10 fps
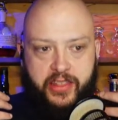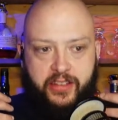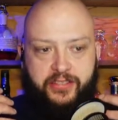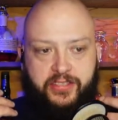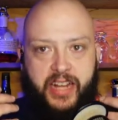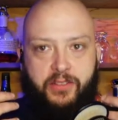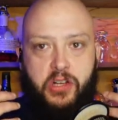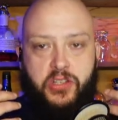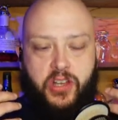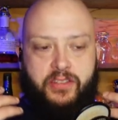the
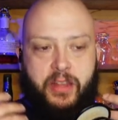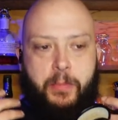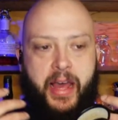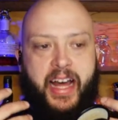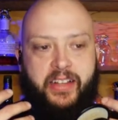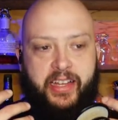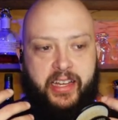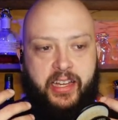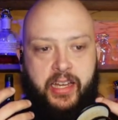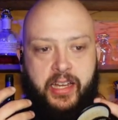flavors of the palate
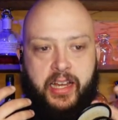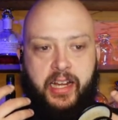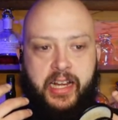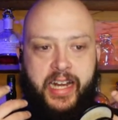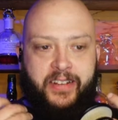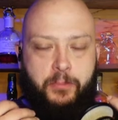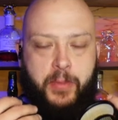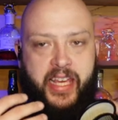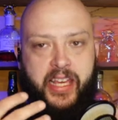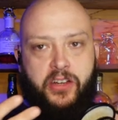kind of
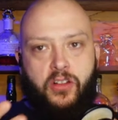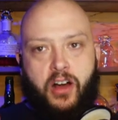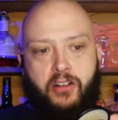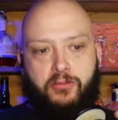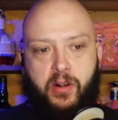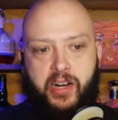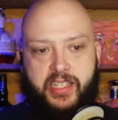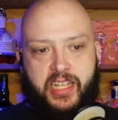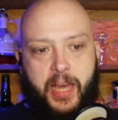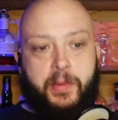peel off one at a
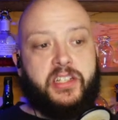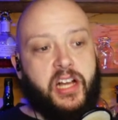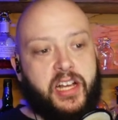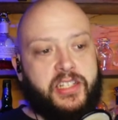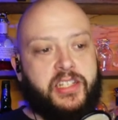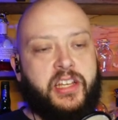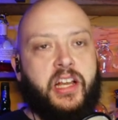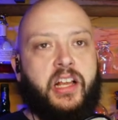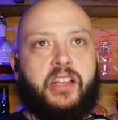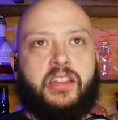time. It does
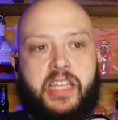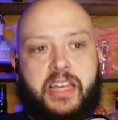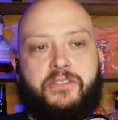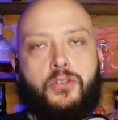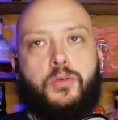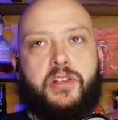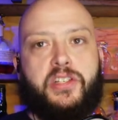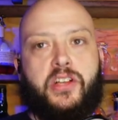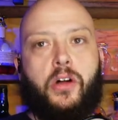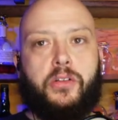leave you with
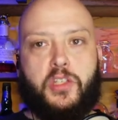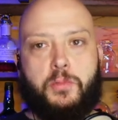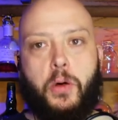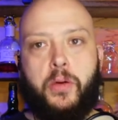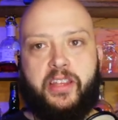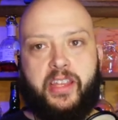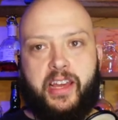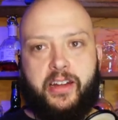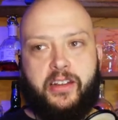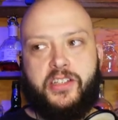salt and smoke at the
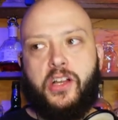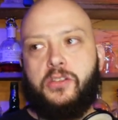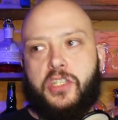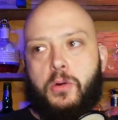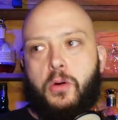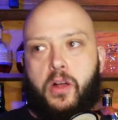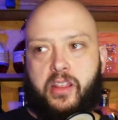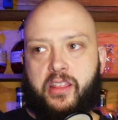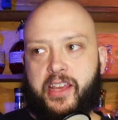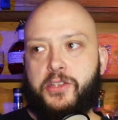end. Salt and smoke are
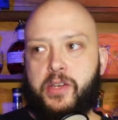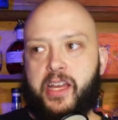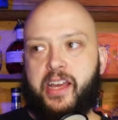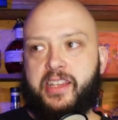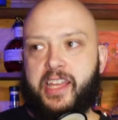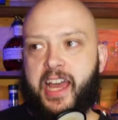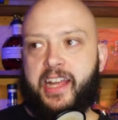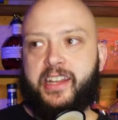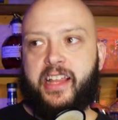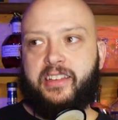the things you get at the
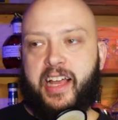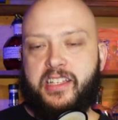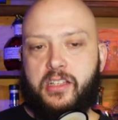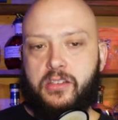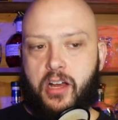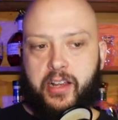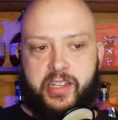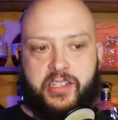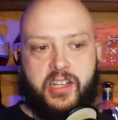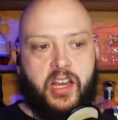end that last the
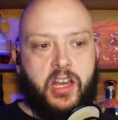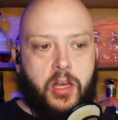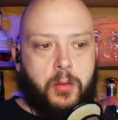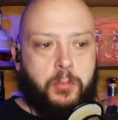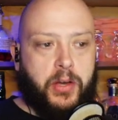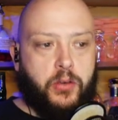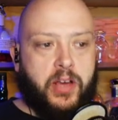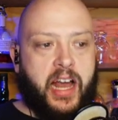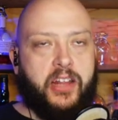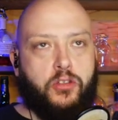longest. But you
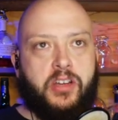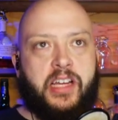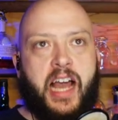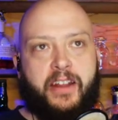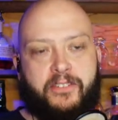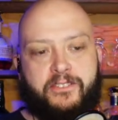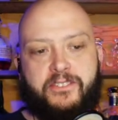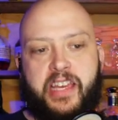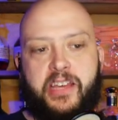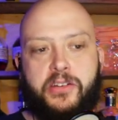kind of you can kind of
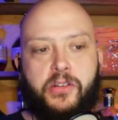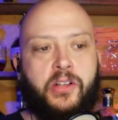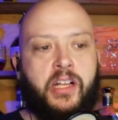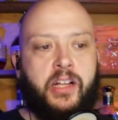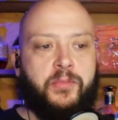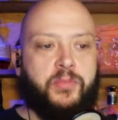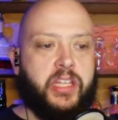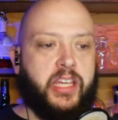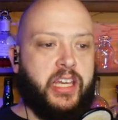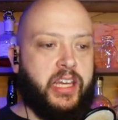feel
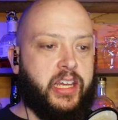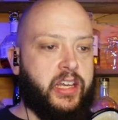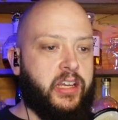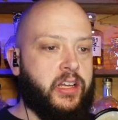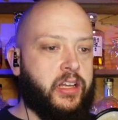the